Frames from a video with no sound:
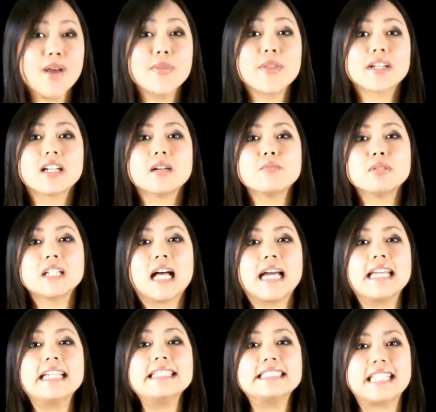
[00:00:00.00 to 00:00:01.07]
The
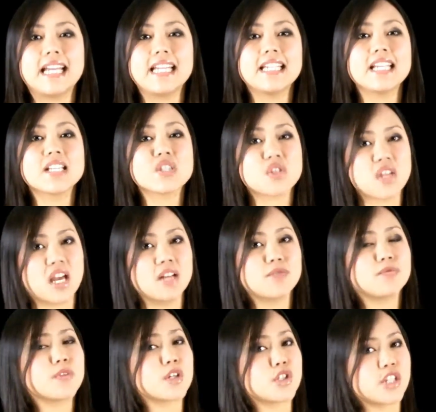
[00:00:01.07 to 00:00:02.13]
compliant date is set
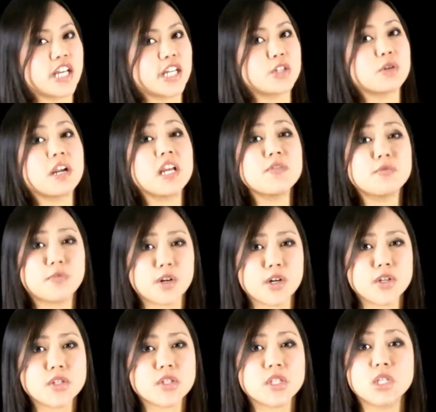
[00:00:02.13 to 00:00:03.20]
for January
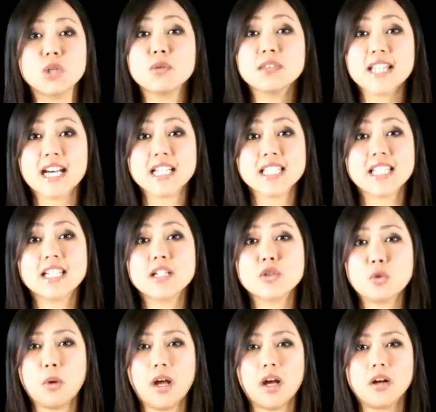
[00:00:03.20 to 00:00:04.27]
1st,
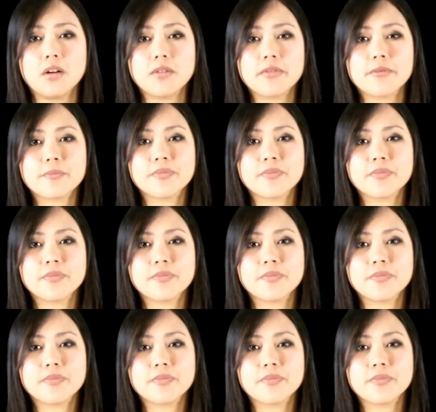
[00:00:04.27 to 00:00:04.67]
2012.